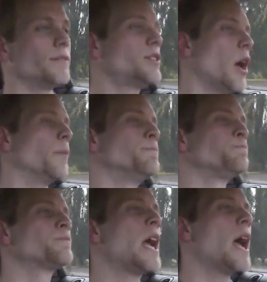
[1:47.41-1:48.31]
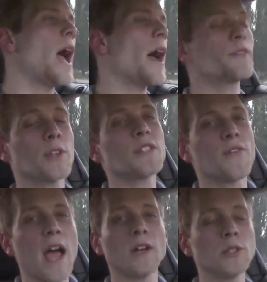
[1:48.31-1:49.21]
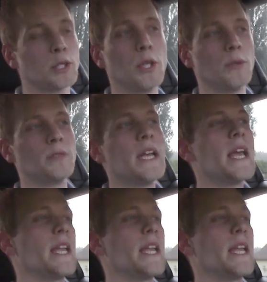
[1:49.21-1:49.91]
So, after its final tune,